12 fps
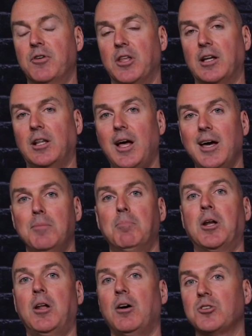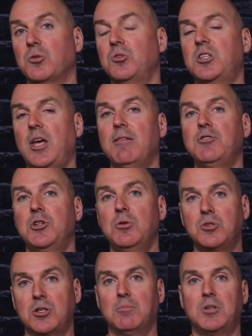for the client, but it also saves you
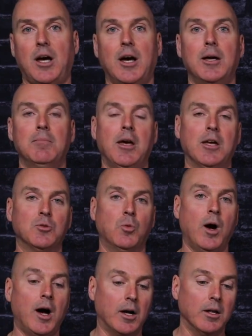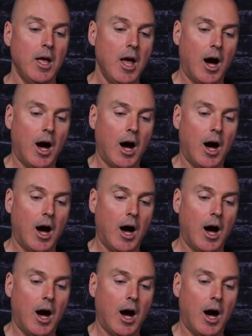some time as well.